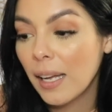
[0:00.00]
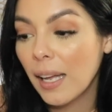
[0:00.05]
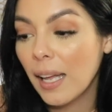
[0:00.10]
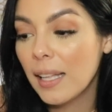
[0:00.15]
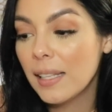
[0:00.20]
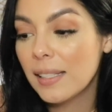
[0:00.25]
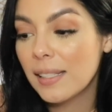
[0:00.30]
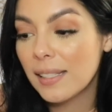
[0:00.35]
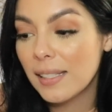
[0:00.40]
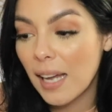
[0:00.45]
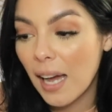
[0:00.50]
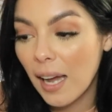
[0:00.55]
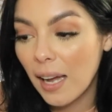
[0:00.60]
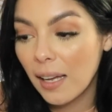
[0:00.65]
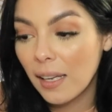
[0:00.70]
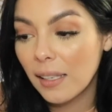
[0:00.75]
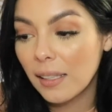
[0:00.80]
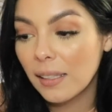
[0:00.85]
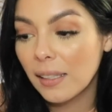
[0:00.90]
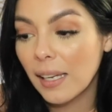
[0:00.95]
in
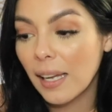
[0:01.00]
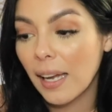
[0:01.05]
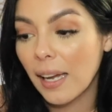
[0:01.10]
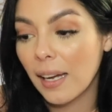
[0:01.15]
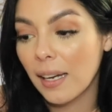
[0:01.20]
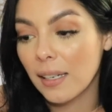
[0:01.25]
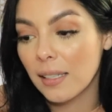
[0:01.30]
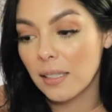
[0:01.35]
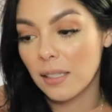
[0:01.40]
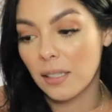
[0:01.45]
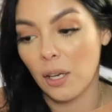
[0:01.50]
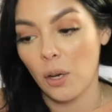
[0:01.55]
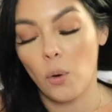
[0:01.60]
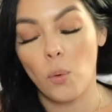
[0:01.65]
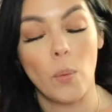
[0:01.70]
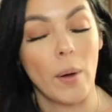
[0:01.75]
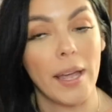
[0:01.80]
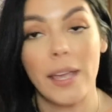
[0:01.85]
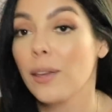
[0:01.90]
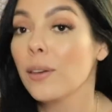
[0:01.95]
style and
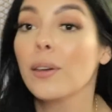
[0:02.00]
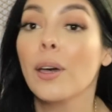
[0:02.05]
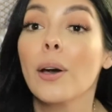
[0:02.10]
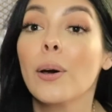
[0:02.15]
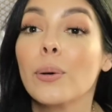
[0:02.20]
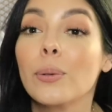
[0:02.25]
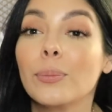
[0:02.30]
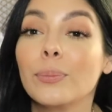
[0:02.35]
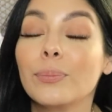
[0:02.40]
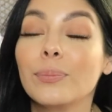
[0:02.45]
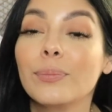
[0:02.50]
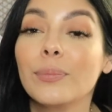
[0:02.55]
away you go.